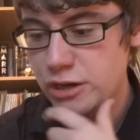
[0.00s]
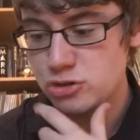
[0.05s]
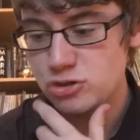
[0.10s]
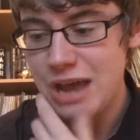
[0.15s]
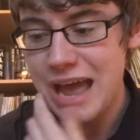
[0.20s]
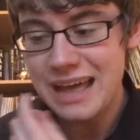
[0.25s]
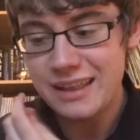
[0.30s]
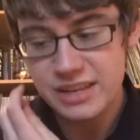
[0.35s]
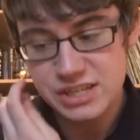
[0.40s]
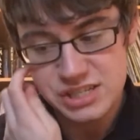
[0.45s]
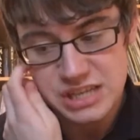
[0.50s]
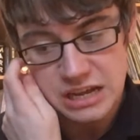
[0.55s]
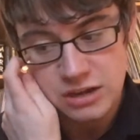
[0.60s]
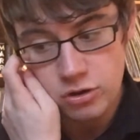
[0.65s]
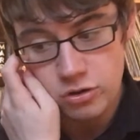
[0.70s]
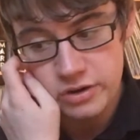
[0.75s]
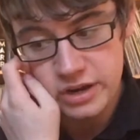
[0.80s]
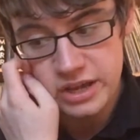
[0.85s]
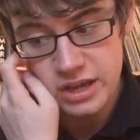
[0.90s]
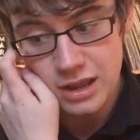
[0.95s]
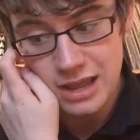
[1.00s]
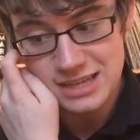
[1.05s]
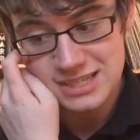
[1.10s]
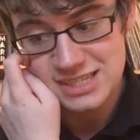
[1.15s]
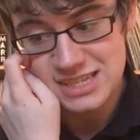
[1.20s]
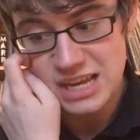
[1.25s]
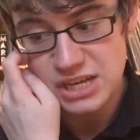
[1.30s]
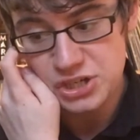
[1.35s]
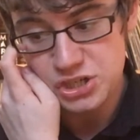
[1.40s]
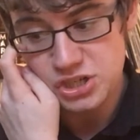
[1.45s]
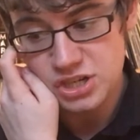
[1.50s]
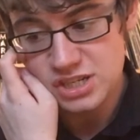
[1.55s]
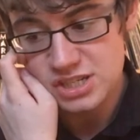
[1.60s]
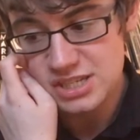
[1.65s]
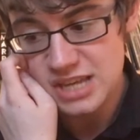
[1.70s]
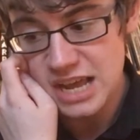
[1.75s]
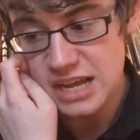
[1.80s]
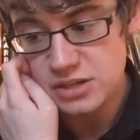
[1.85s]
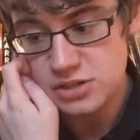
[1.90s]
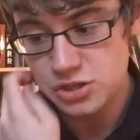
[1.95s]
track lists like on here, like Station to
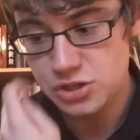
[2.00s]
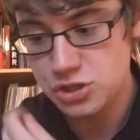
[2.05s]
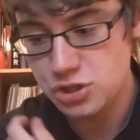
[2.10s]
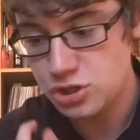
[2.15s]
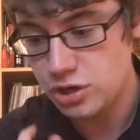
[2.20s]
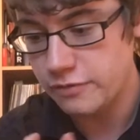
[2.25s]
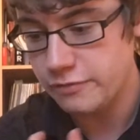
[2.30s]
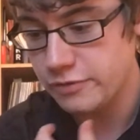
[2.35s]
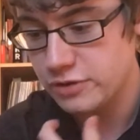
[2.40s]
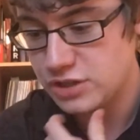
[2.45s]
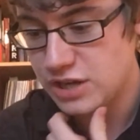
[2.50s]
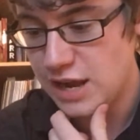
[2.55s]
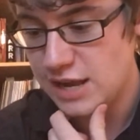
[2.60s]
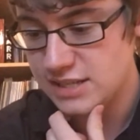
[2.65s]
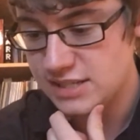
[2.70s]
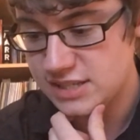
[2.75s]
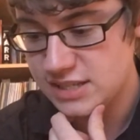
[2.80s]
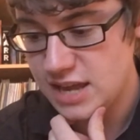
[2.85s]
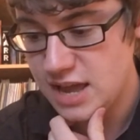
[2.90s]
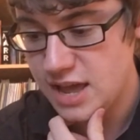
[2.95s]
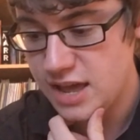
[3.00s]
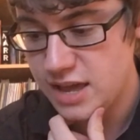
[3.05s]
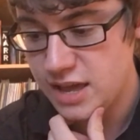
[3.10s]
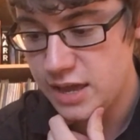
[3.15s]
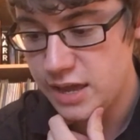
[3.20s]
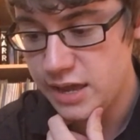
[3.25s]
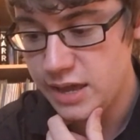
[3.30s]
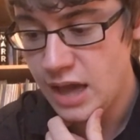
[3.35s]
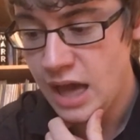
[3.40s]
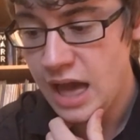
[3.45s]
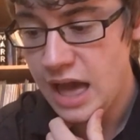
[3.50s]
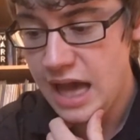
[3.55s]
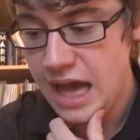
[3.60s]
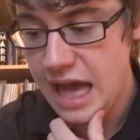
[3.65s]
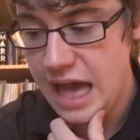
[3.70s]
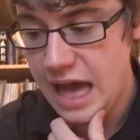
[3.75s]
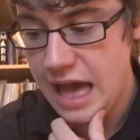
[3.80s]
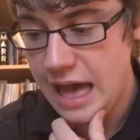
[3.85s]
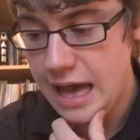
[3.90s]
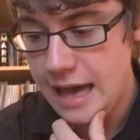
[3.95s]
Station, Suffragette City,
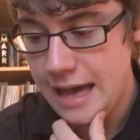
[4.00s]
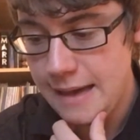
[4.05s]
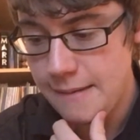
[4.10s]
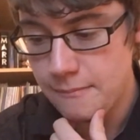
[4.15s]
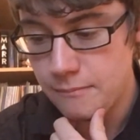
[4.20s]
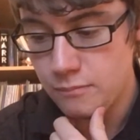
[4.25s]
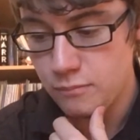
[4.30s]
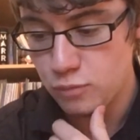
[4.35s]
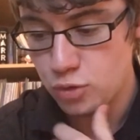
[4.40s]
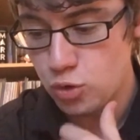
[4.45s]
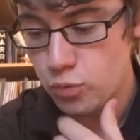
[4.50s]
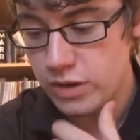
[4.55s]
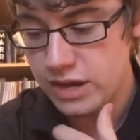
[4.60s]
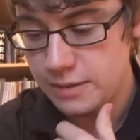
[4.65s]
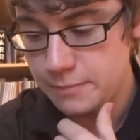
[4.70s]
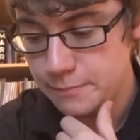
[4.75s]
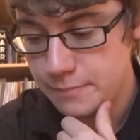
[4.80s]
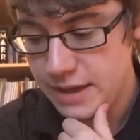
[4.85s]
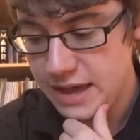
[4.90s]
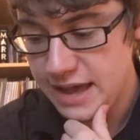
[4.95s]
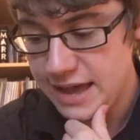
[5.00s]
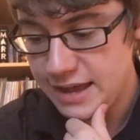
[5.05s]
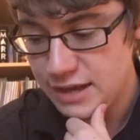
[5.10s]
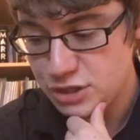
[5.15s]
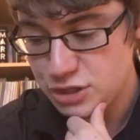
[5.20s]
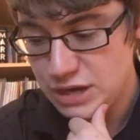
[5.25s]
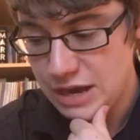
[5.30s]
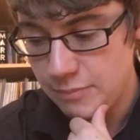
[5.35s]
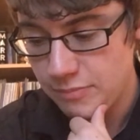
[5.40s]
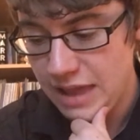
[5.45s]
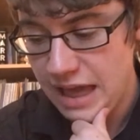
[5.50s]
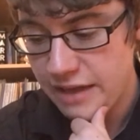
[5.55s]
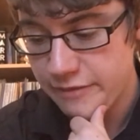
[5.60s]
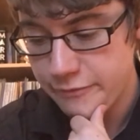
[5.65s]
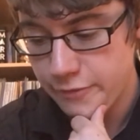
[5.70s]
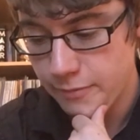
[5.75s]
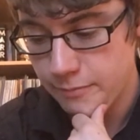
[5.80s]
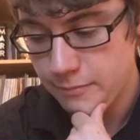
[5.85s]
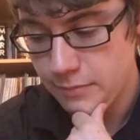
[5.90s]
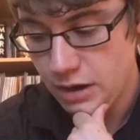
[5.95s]
Queen Bitch,
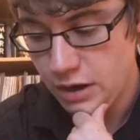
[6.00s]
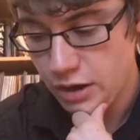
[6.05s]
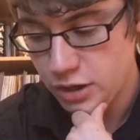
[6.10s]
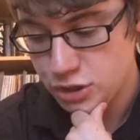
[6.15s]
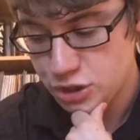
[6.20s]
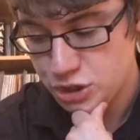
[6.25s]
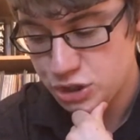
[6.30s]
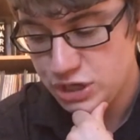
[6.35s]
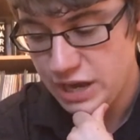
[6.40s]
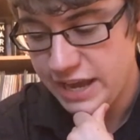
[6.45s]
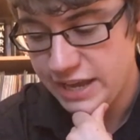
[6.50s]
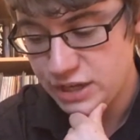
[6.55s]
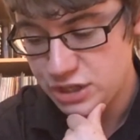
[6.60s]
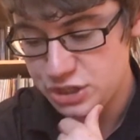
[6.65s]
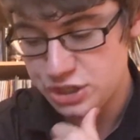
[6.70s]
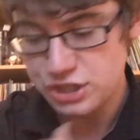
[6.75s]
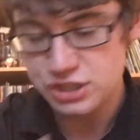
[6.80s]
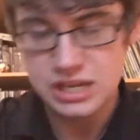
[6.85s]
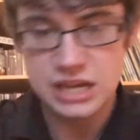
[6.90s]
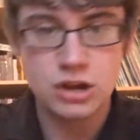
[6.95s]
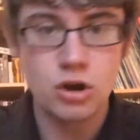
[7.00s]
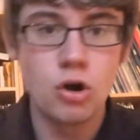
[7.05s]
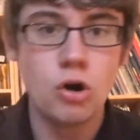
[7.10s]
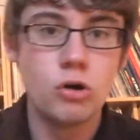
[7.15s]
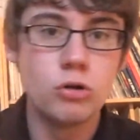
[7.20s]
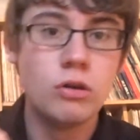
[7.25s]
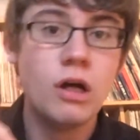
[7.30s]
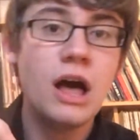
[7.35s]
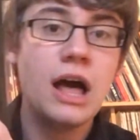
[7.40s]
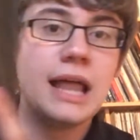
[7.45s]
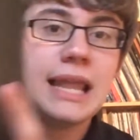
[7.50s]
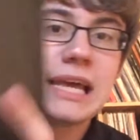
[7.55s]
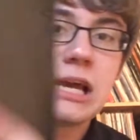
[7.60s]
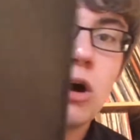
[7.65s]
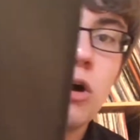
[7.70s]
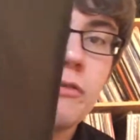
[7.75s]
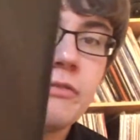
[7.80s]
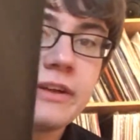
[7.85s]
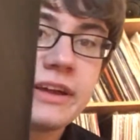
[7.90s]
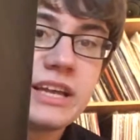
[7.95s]
Life on Mars, Changes, like all
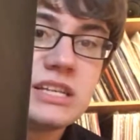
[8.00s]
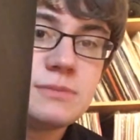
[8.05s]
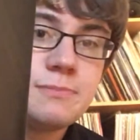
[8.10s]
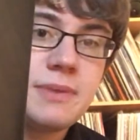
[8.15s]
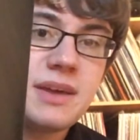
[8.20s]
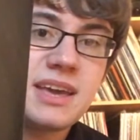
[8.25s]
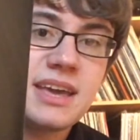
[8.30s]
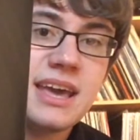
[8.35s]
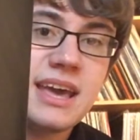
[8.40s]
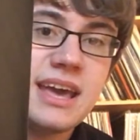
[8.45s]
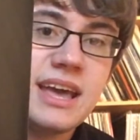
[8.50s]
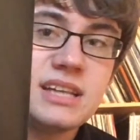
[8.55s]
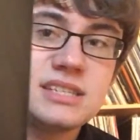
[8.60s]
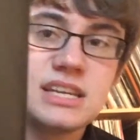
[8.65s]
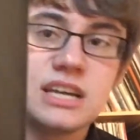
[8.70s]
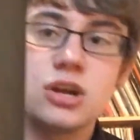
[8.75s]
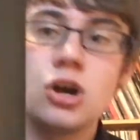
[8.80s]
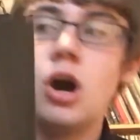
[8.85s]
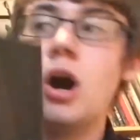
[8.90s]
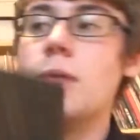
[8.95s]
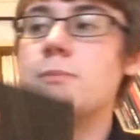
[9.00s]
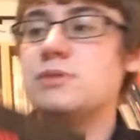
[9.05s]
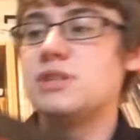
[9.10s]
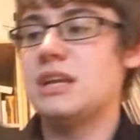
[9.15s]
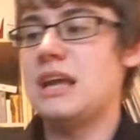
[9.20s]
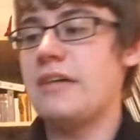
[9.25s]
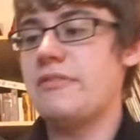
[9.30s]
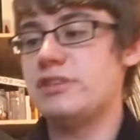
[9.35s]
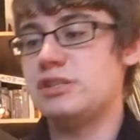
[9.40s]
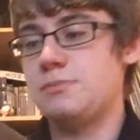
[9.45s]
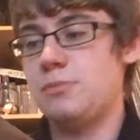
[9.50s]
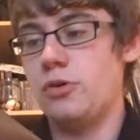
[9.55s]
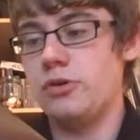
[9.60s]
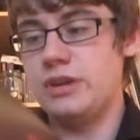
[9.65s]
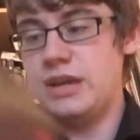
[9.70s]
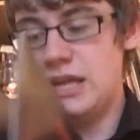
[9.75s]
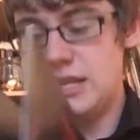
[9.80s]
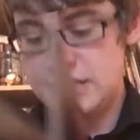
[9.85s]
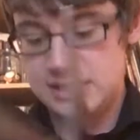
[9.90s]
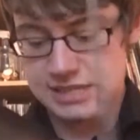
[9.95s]
like off like his big hits, like up to like this
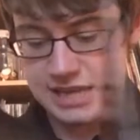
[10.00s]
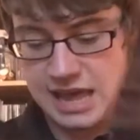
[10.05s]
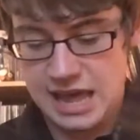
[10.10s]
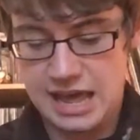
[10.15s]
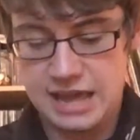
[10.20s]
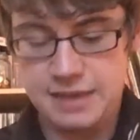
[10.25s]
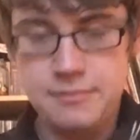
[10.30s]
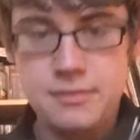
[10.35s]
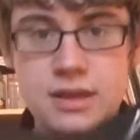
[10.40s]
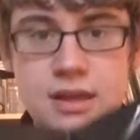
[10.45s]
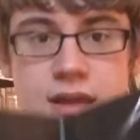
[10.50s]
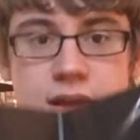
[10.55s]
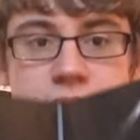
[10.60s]
point in time.